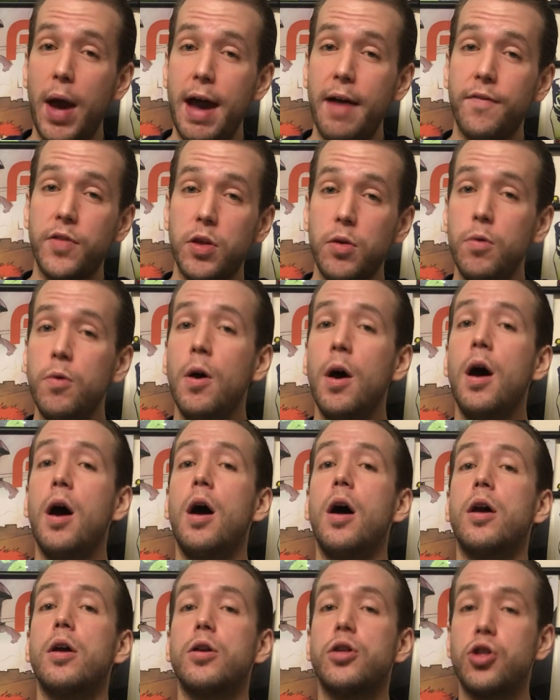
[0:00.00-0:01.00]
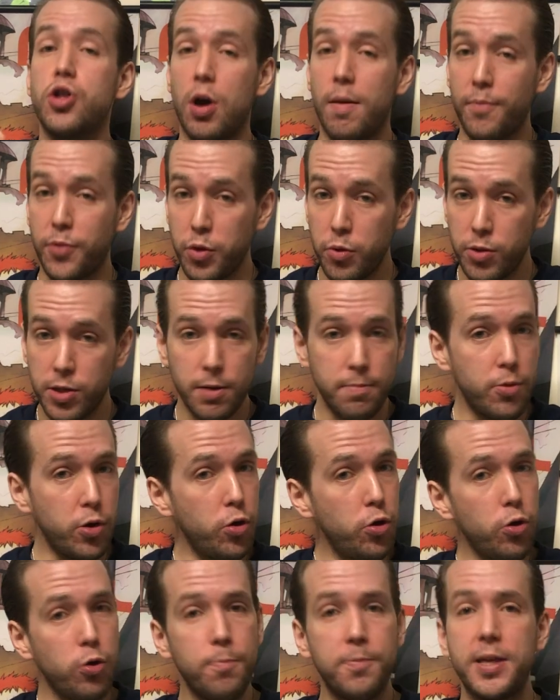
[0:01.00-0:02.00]
have to jump through some
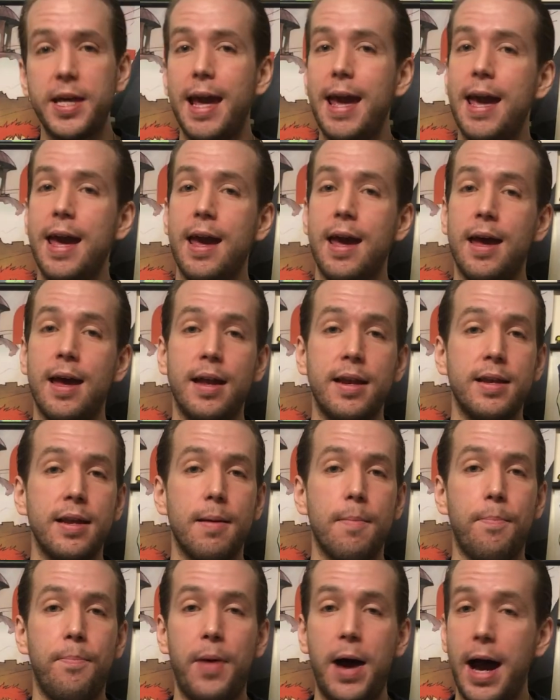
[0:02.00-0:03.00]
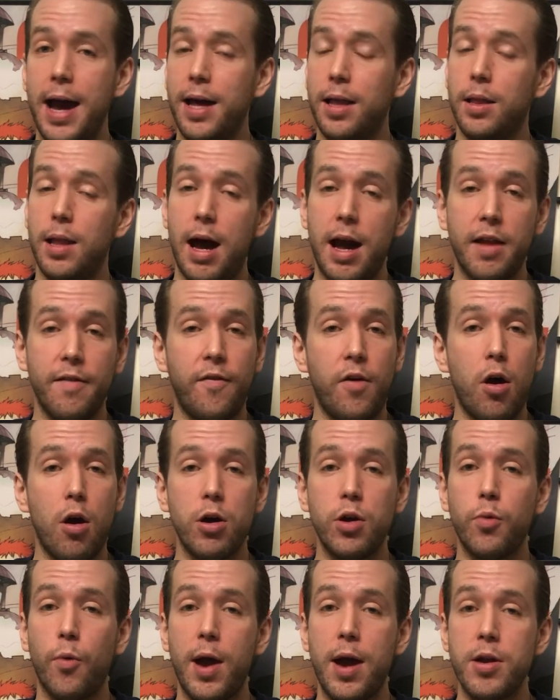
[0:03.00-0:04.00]
hoops and buy a lot of
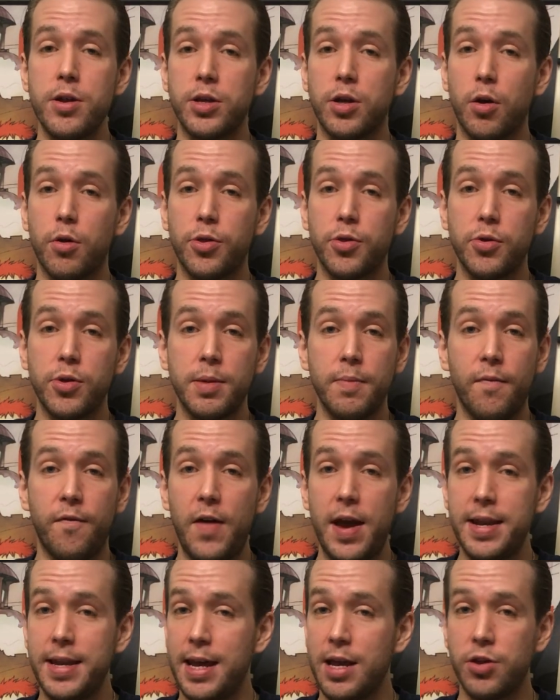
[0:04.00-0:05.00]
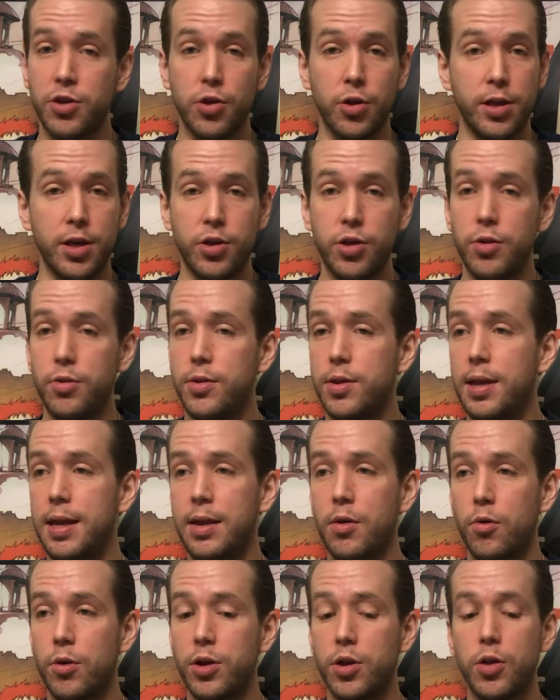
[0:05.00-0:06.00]
hardware and go through some financial issues
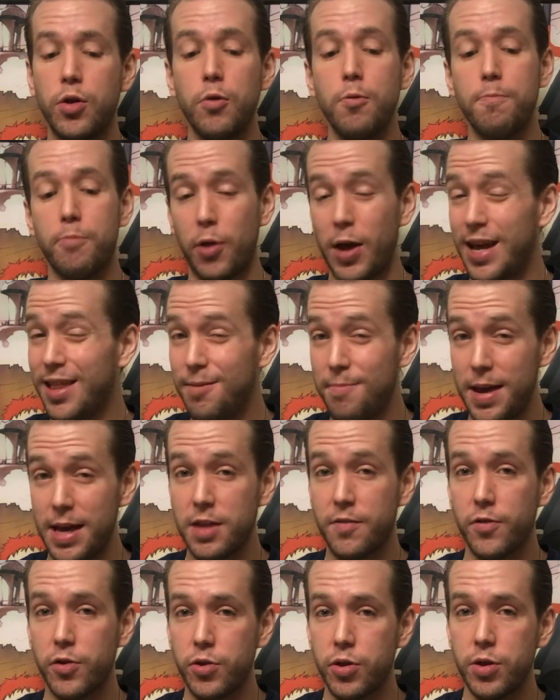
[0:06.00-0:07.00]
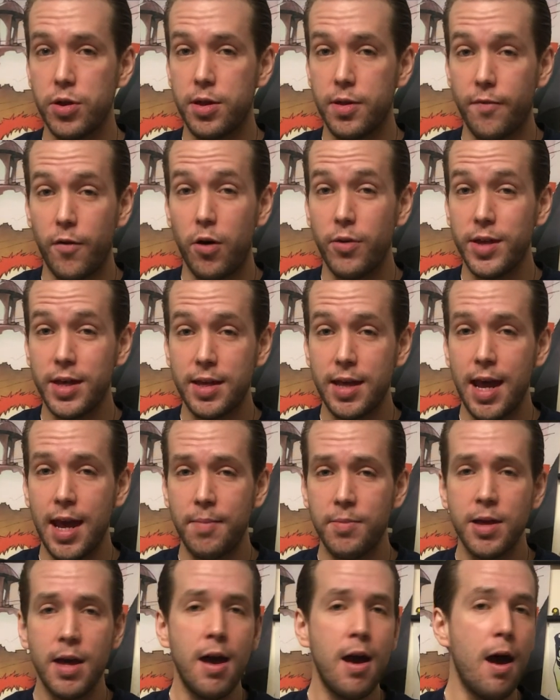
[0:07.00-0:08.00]
in order to play the best versions of all these
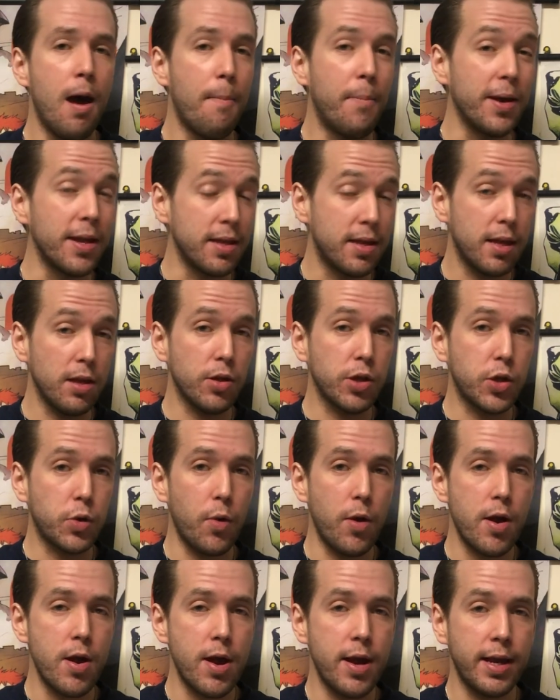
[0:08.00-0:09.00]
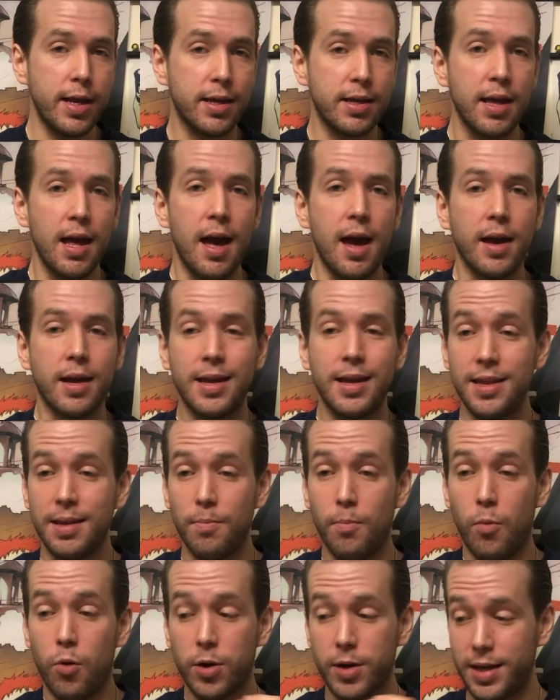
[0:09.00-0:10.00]
games. But until Square Enix
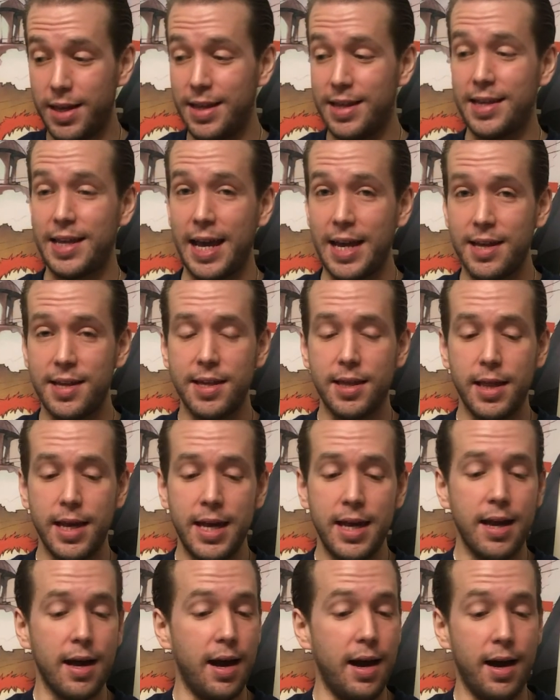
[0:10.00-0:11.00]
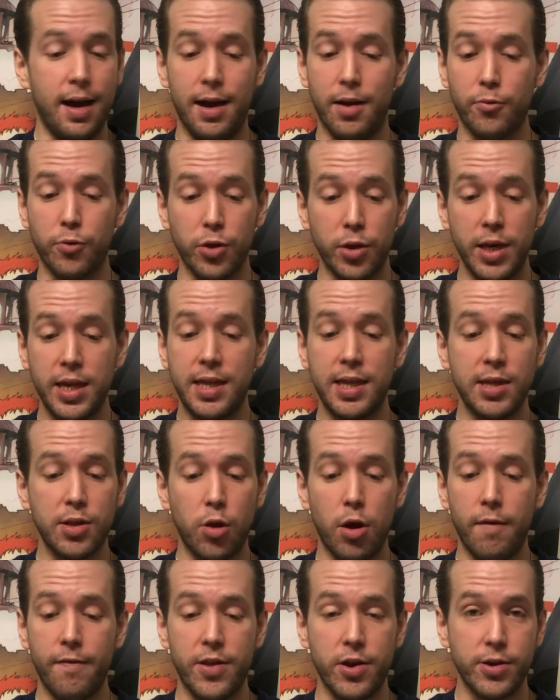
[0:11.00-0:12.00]
more concisely releases
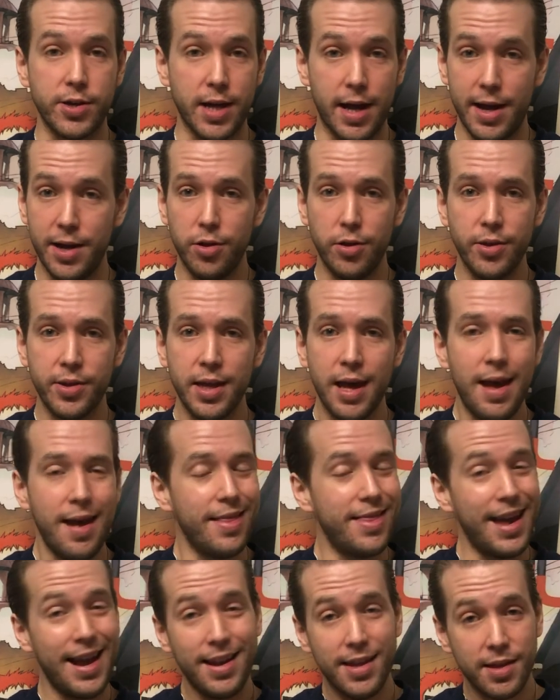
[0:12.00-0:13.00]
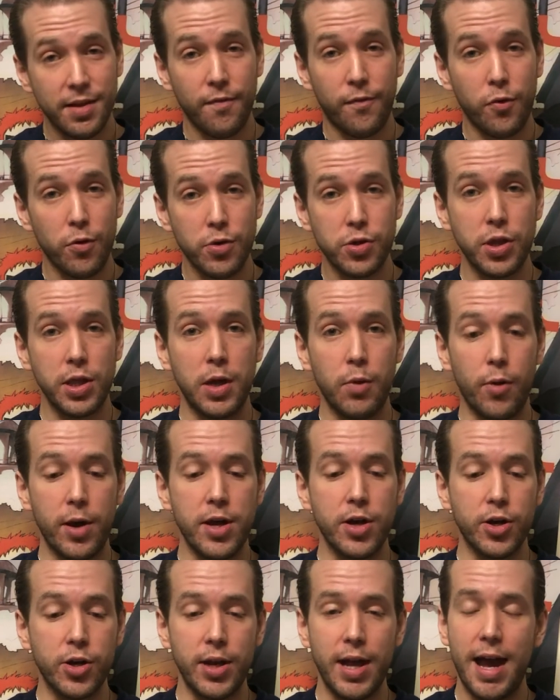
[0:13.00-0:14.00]
all of their titles, that is unfortunately what
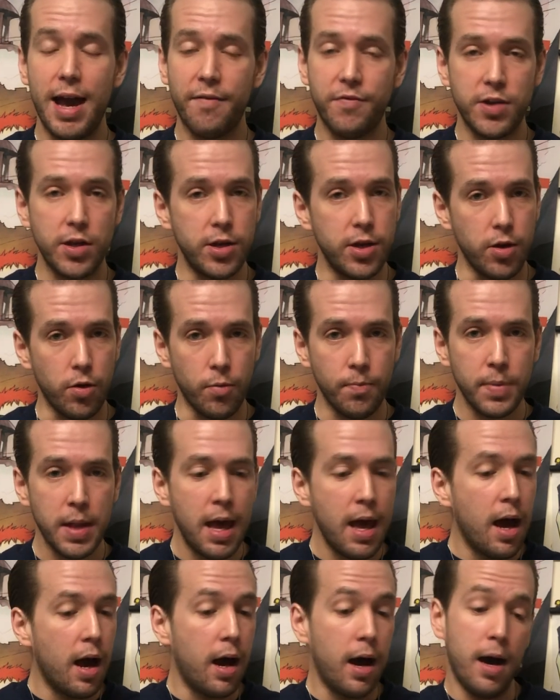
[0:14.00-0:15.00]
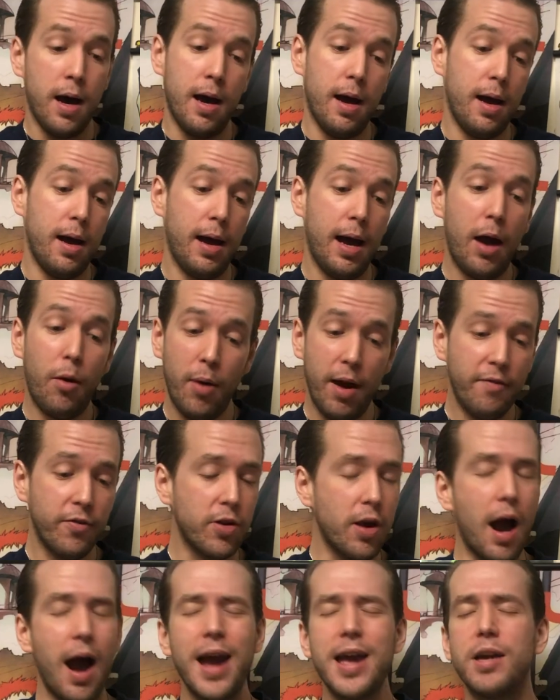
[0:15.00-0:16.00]
you're going to have to do.
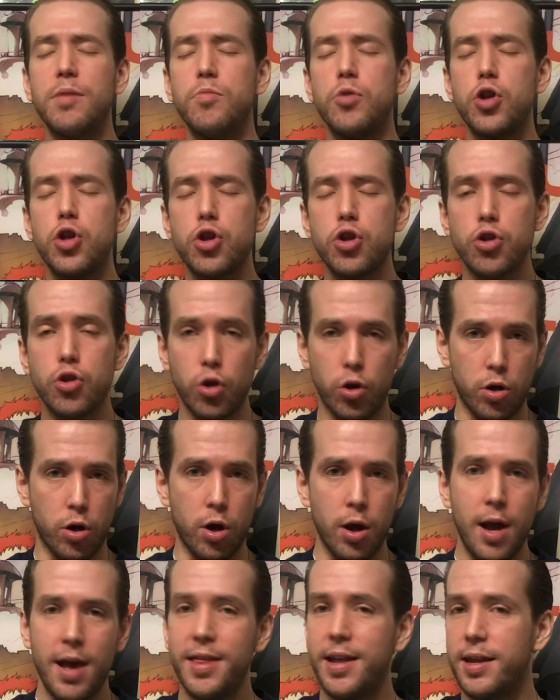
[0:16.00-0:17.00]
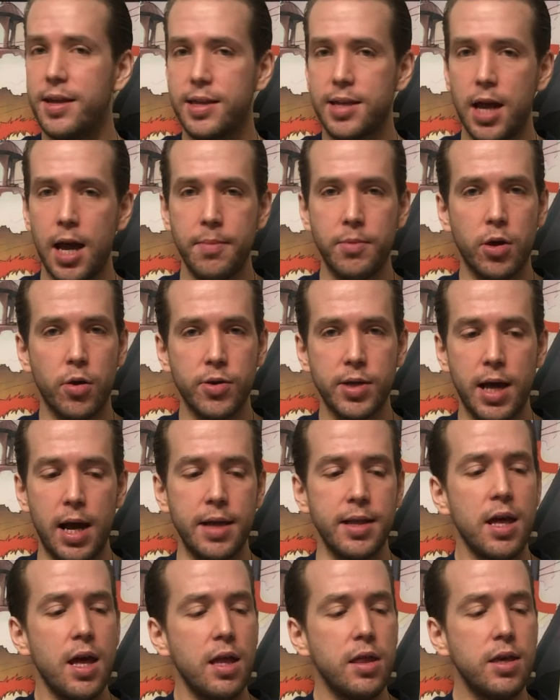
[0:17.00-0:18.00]
However, I am sure that as time goes
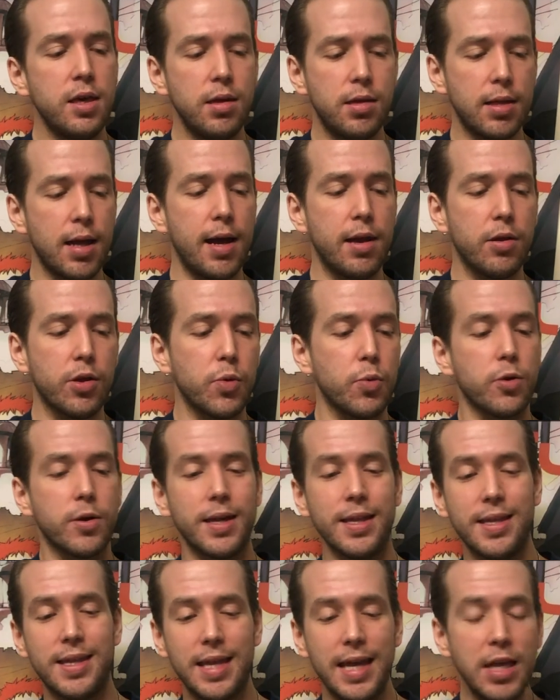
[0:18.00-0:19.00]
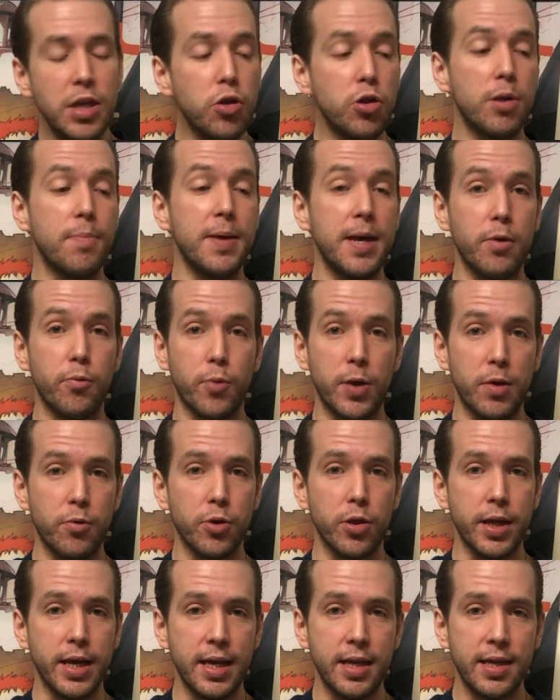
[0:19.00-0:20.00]
on, these titles will continue to be
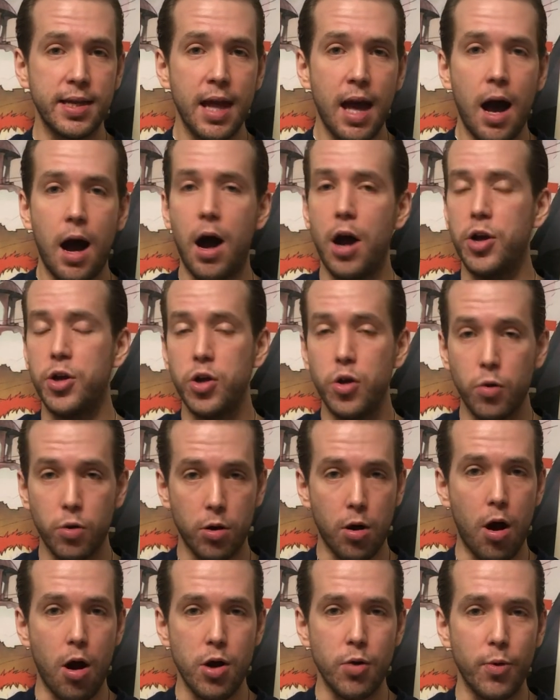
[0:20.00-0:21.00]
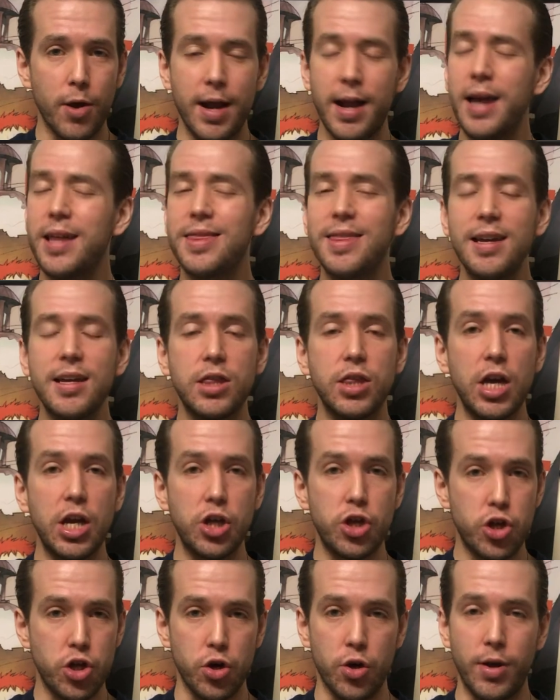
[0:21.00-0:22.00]
re-released on newer hardware, and I think they
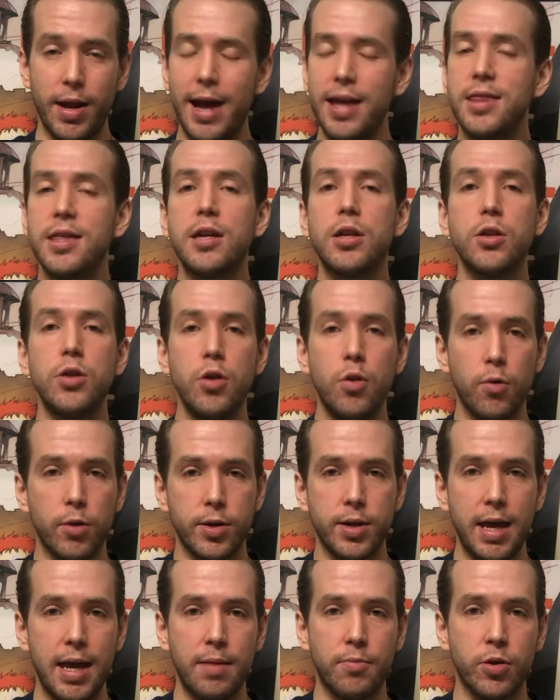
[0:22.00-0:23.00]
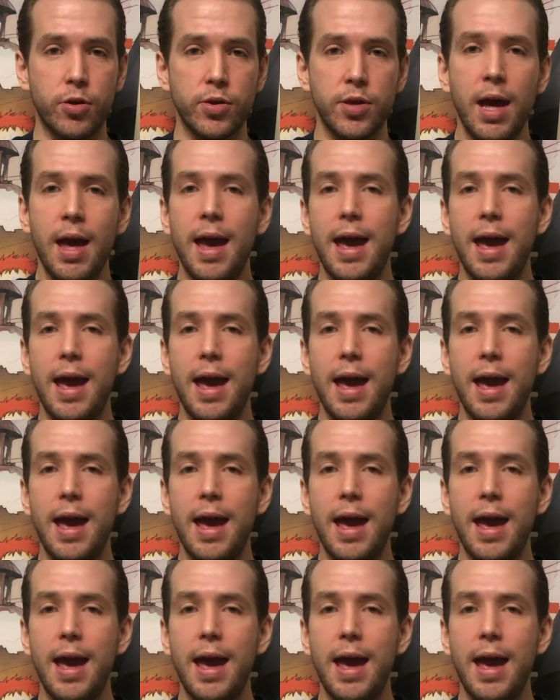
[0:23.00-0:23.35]
should. I think newer gamers